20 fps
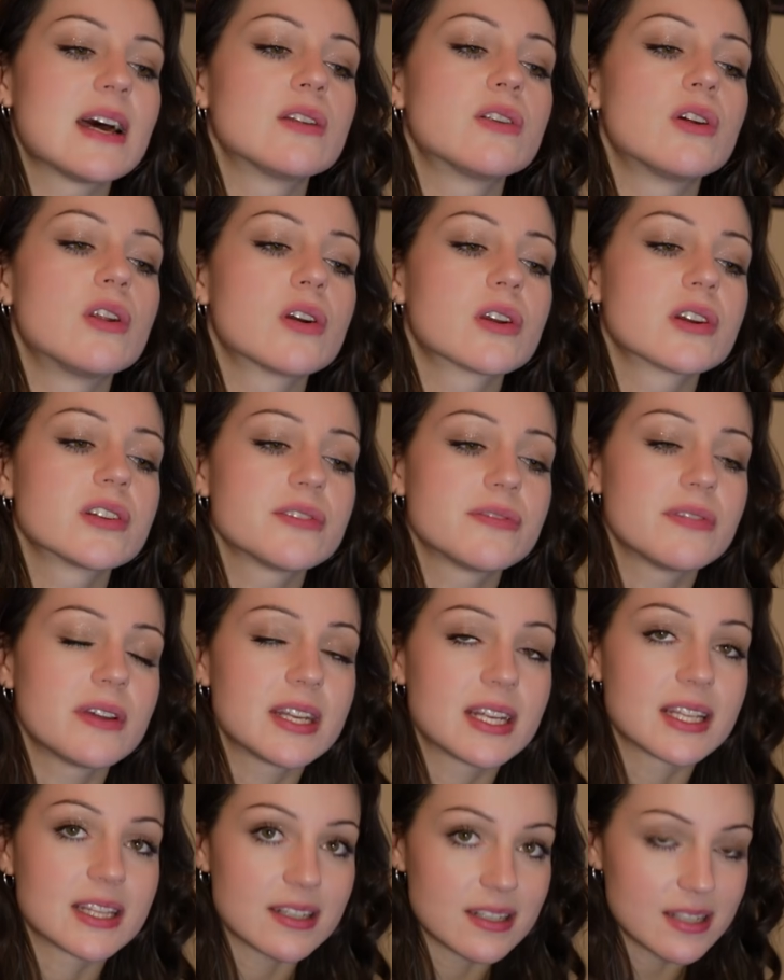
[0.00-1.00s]
longer
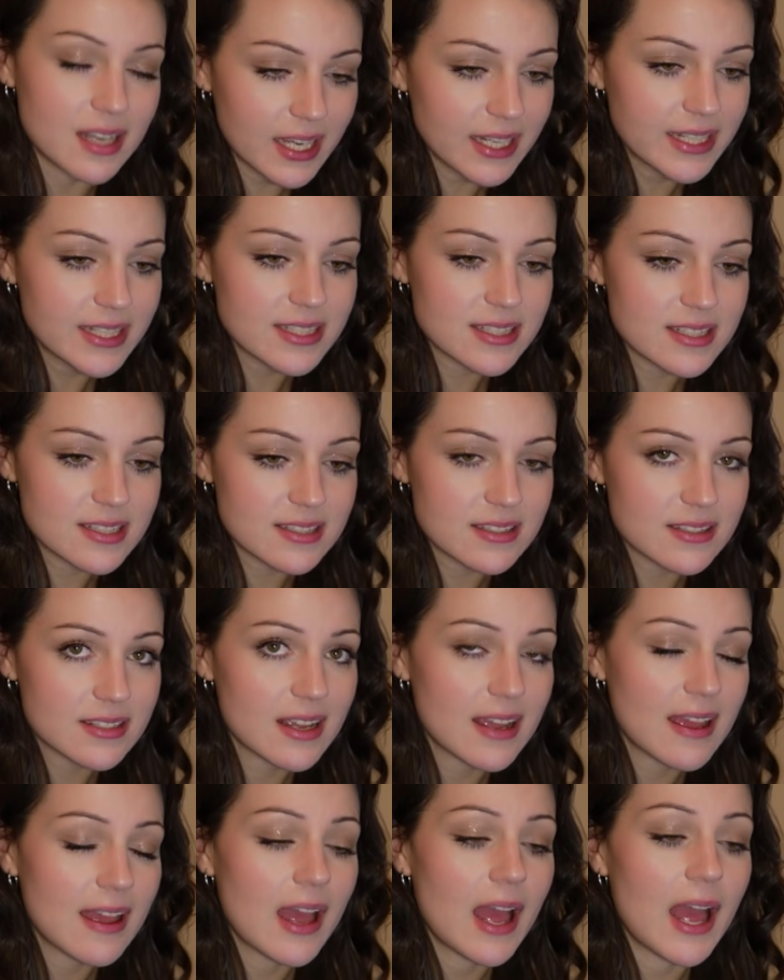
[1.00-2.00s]
defending the knight.
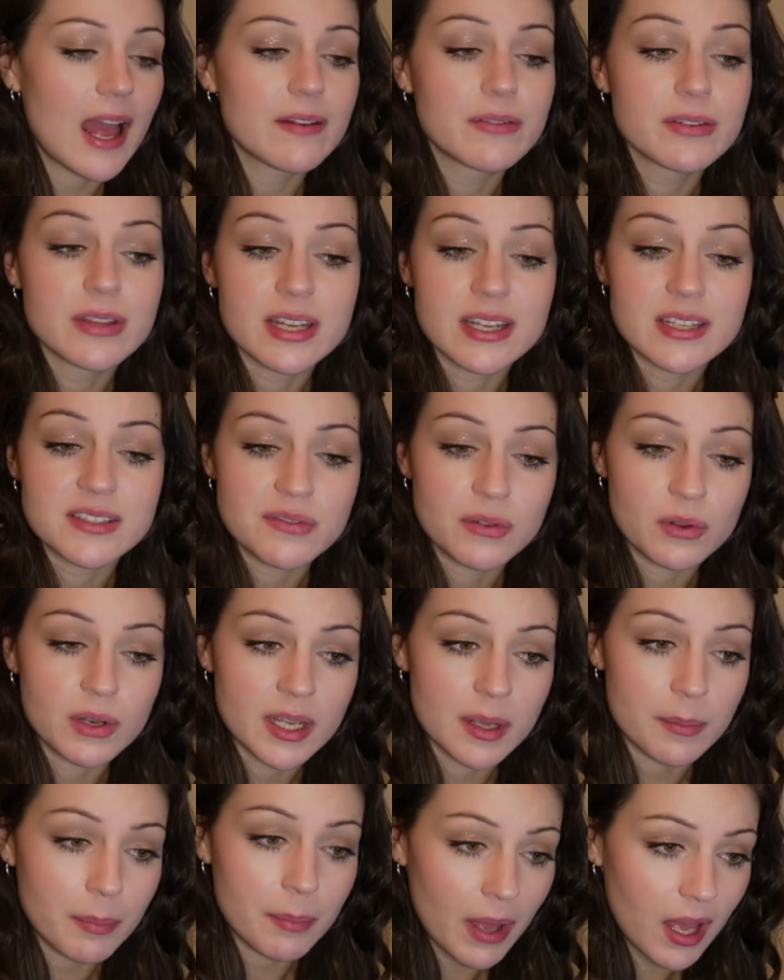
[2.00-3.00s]
Everything is
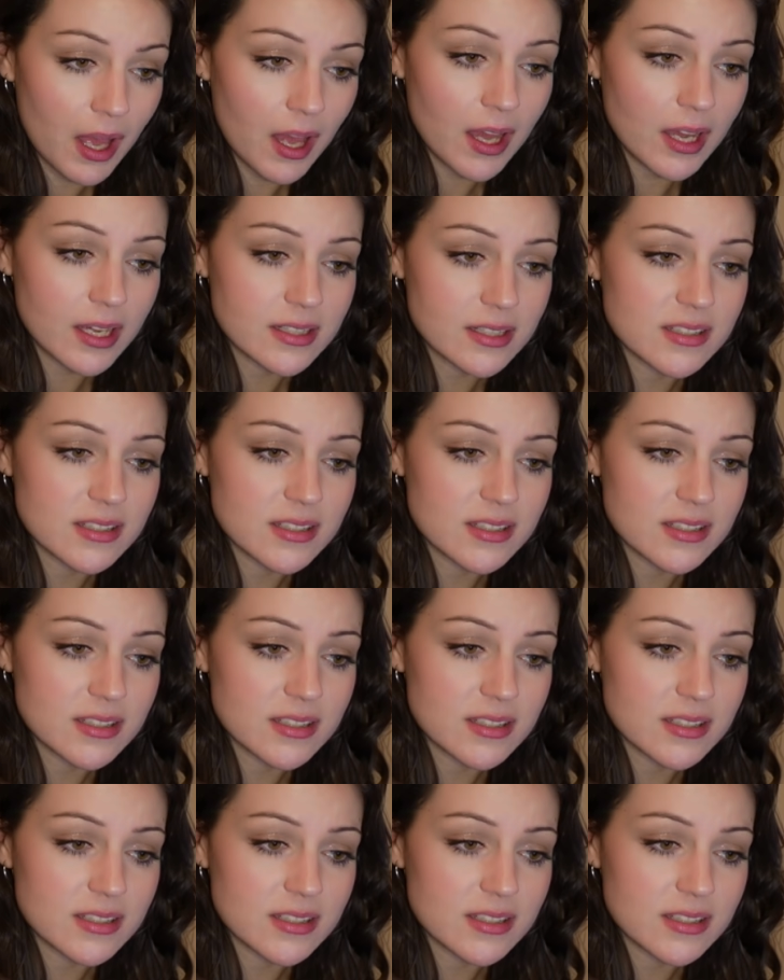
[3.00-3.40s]
falling apart.